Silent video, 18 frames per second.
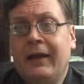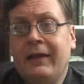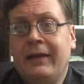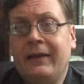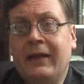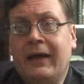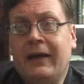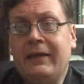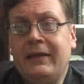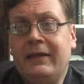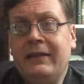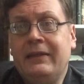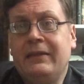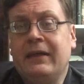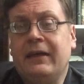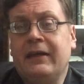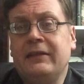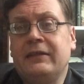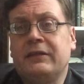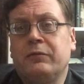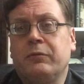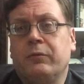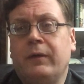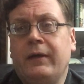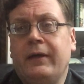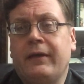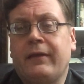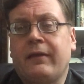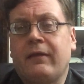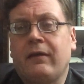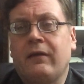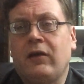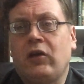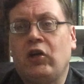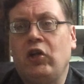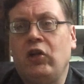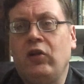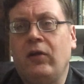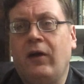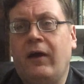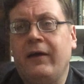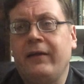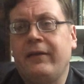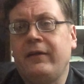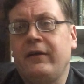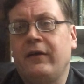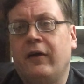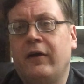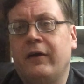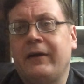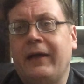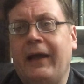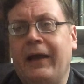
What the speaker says: that he does with cloth yard